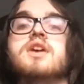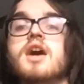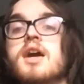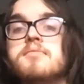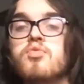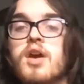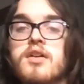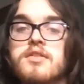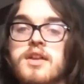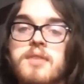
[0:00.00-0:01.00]
I am
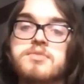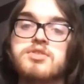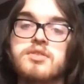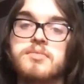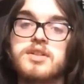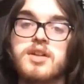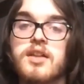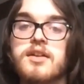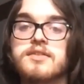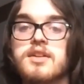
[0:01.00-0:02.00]
aware that I'm dreaming.
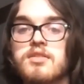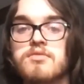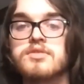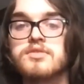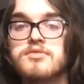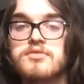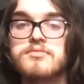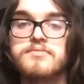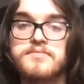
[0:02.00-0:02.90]
I like that one too.